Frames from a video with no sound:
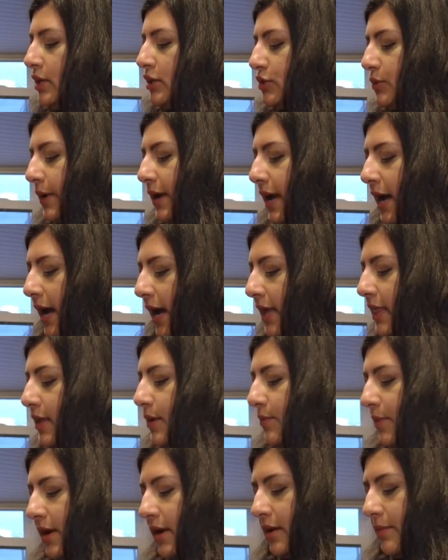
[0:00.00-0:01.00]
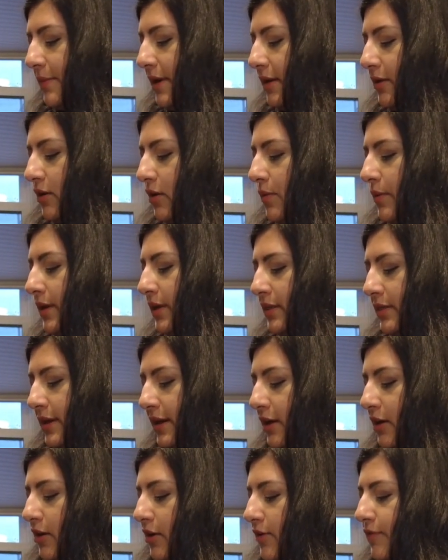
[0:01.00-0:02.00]
So I highly recommend going
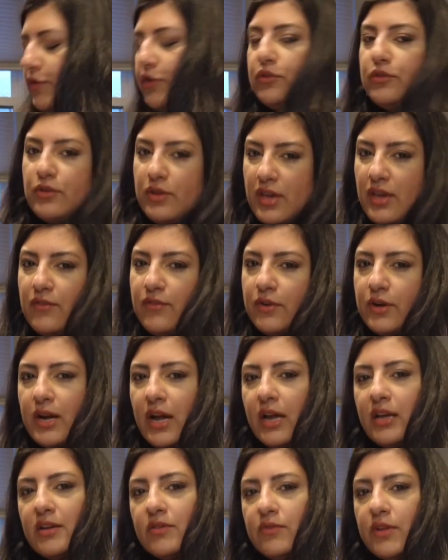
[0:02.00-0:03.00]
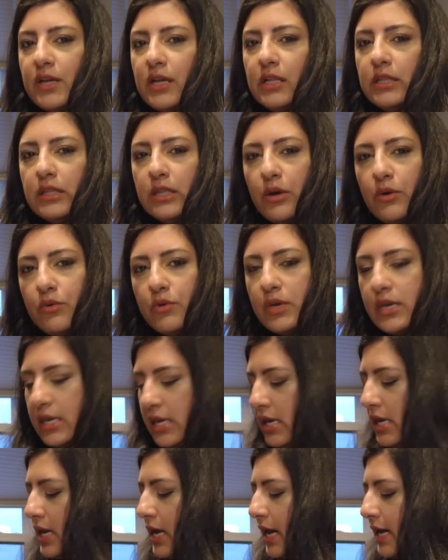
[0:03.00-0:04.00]
there if you're looking for kind of like a
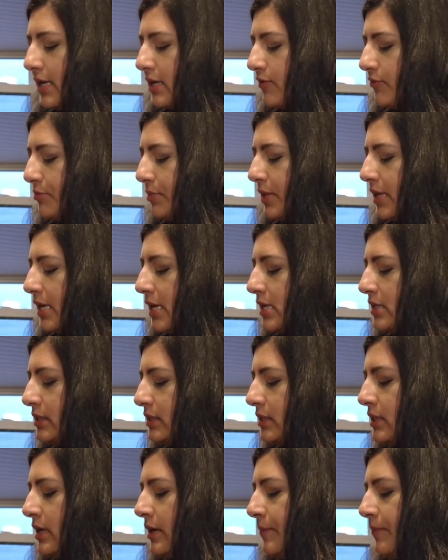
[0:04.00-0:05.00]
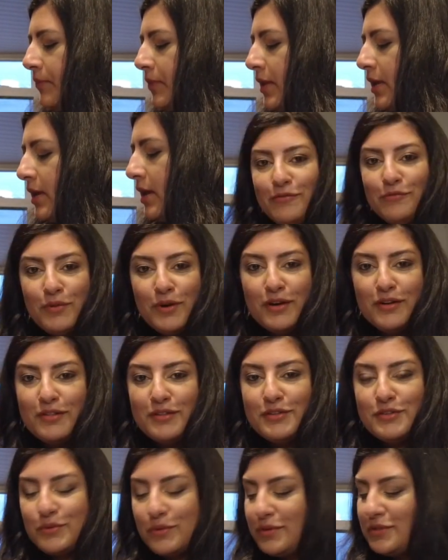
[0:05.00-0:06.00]
low-key kind of place. Where
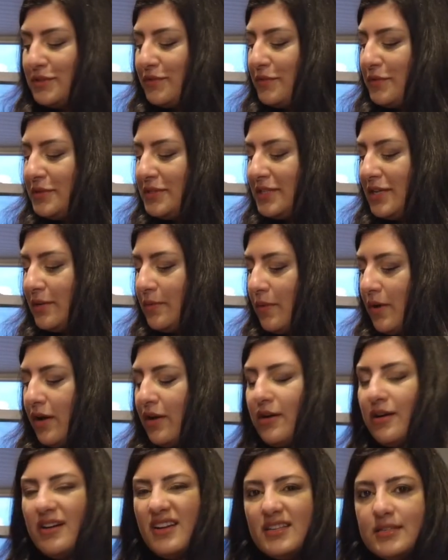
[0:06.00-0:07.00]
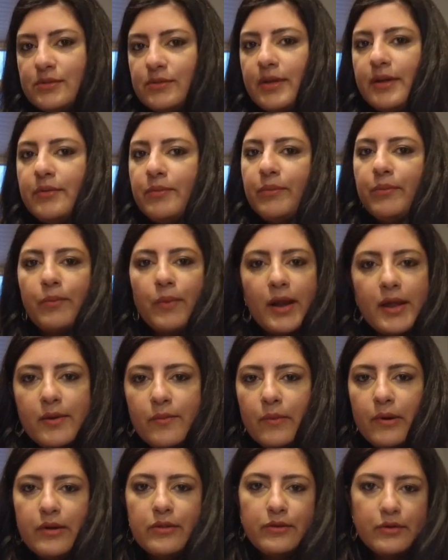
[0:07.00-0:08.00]
the doors of Old San Juan are is like right
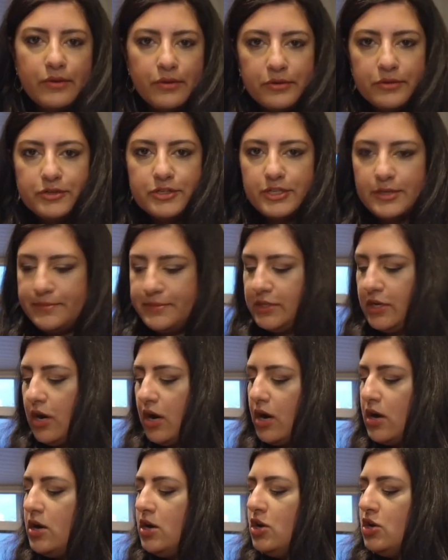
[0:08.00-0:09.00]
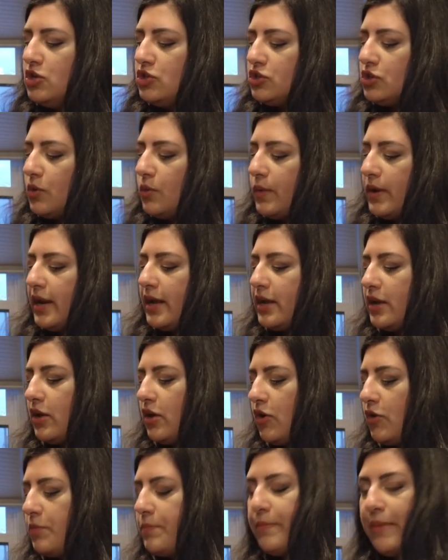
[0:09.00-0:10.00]
where the cruise ships are. So when I
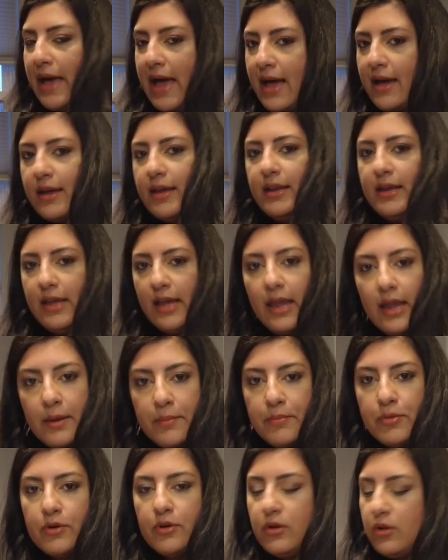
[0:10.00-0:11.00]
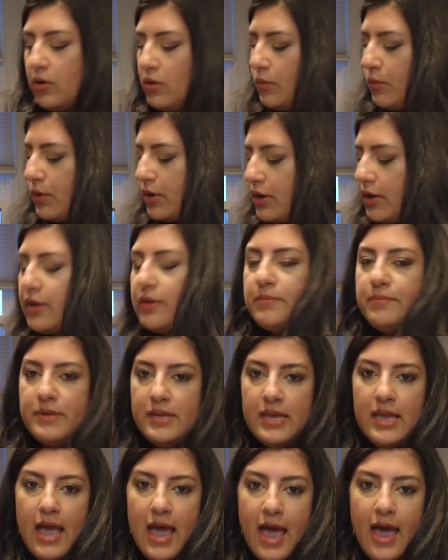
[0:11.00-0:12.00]
go back in April, we're gonna
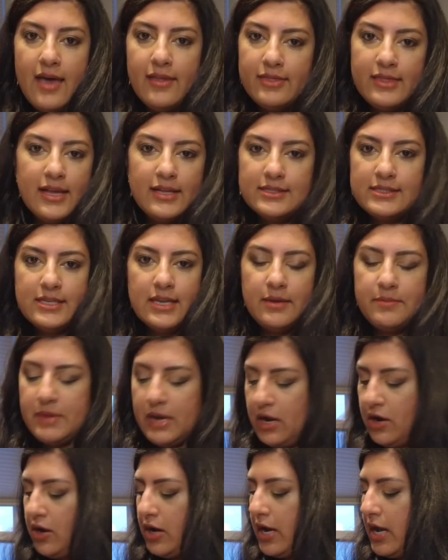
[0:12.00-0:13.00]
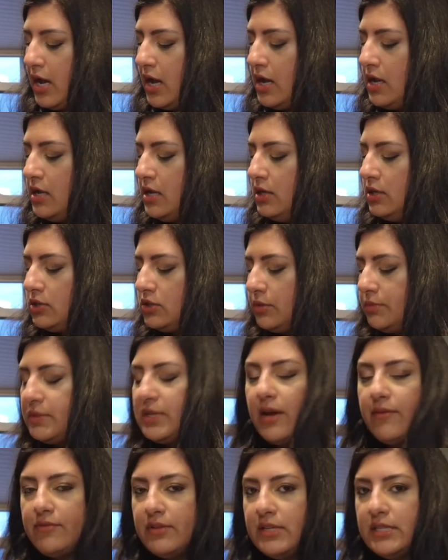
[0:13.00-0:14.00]
be at that same area. So I'm
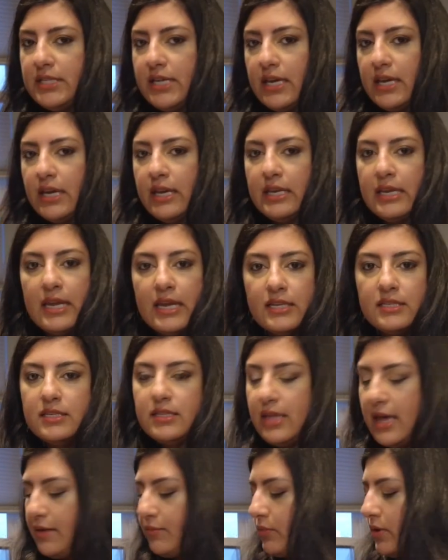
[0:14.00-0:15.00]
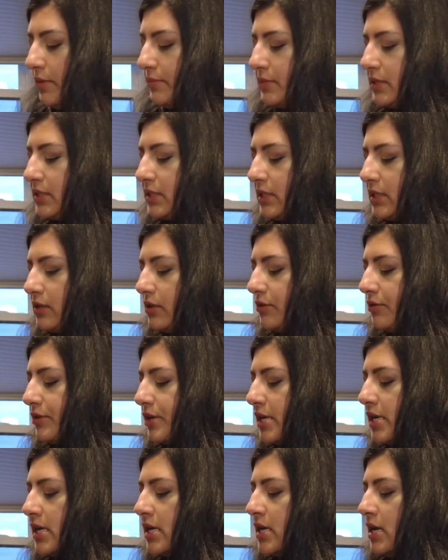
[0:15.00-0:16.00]
definitely taking Nate to that rum
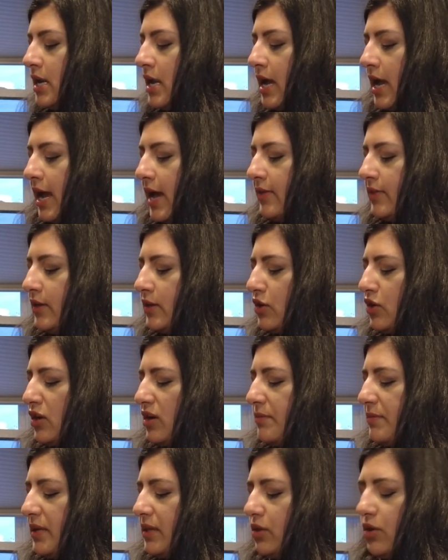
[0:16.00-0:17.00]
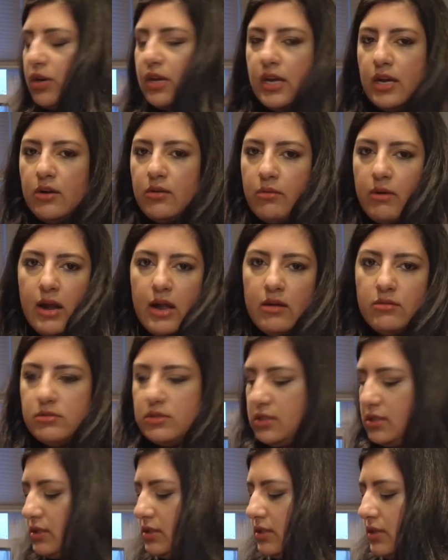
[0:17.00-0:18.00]
distillery and then gonna be looking around
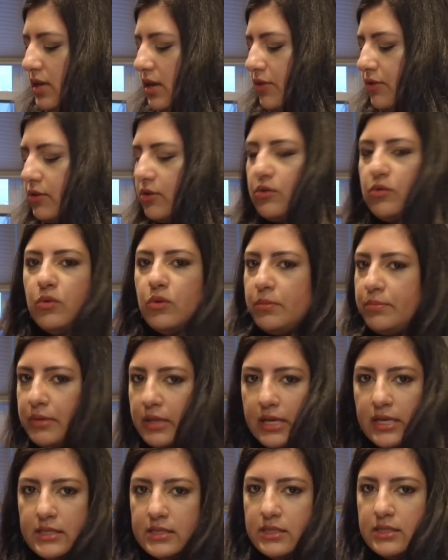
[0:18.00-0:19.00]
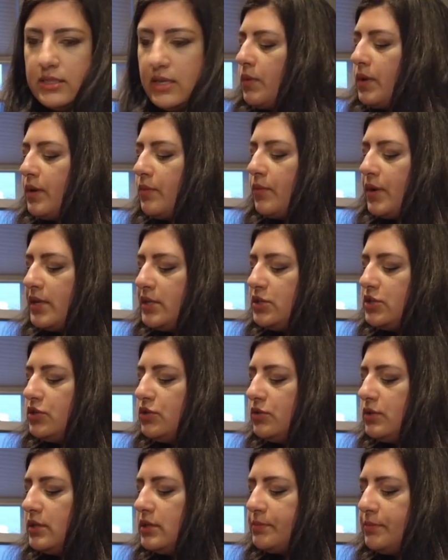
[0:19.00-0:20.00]
just the other cool places. We went
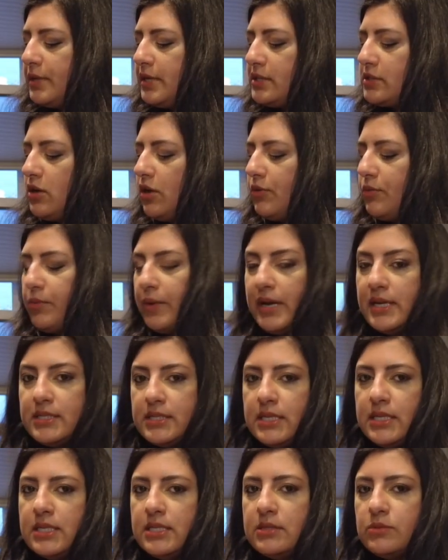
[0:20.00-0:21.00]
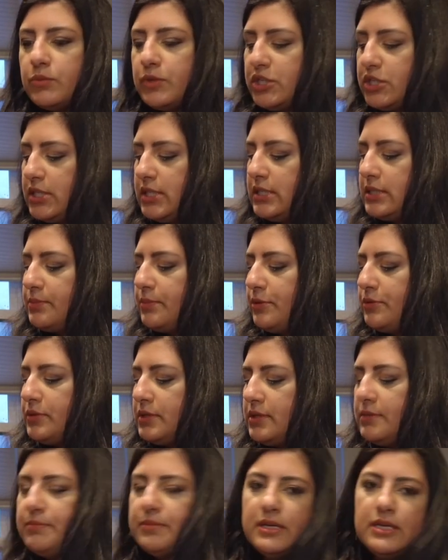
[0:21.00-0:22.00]
to this place called Racy's, which is
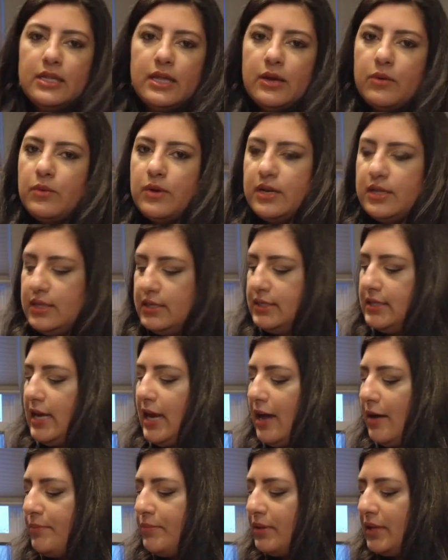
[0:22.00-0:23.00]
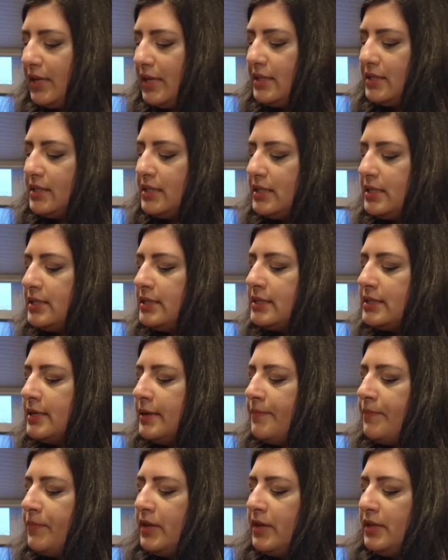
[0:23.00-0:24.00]
supposed to be like one of the top places
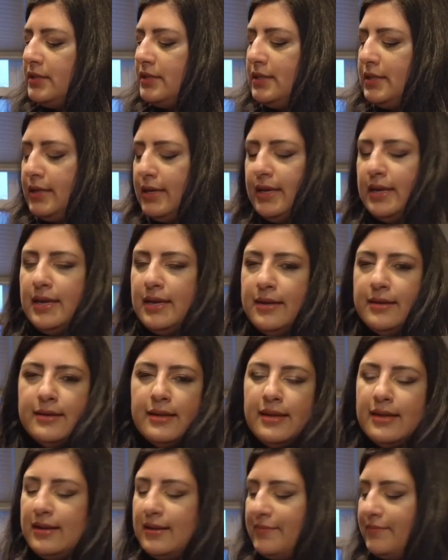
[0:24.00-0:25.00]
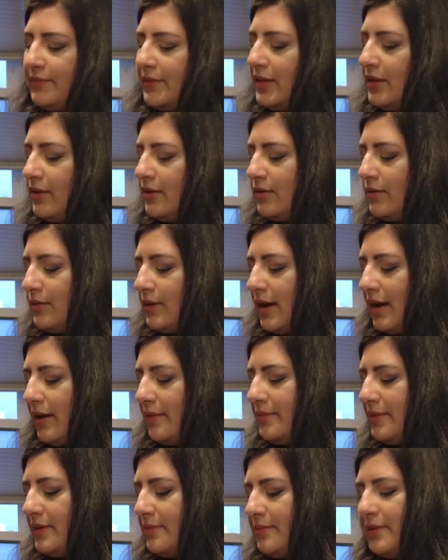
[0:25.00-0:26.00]
to eat. And you know,
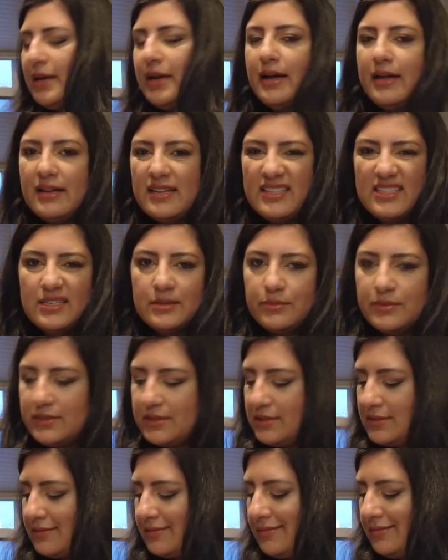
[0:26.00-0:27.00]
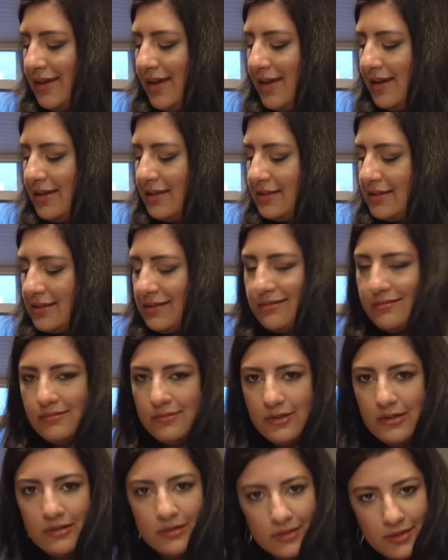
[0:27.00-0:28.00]
I'm gonna be honest, it was not as
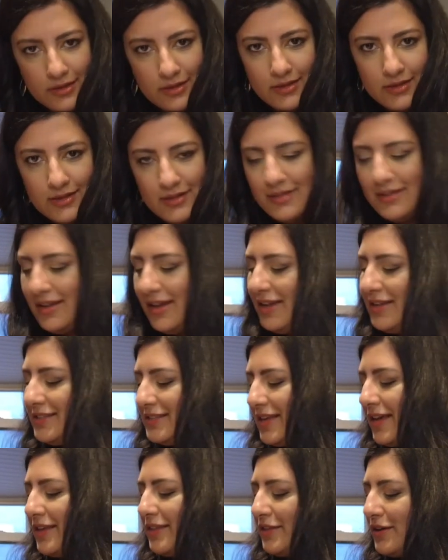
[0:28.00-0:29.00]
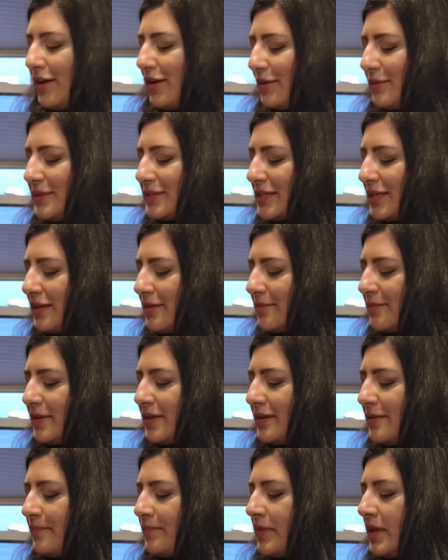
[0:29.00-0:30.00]
good as I thought it was gonna
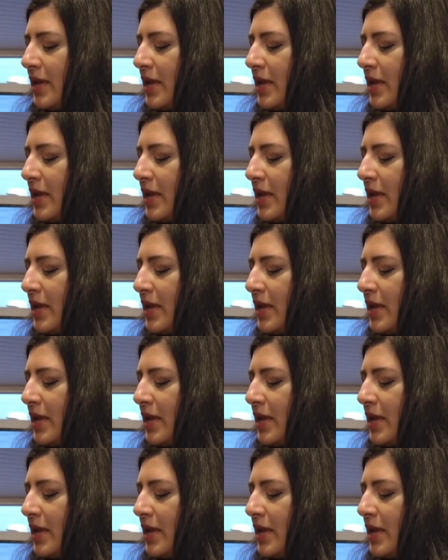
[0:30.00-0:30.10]
be.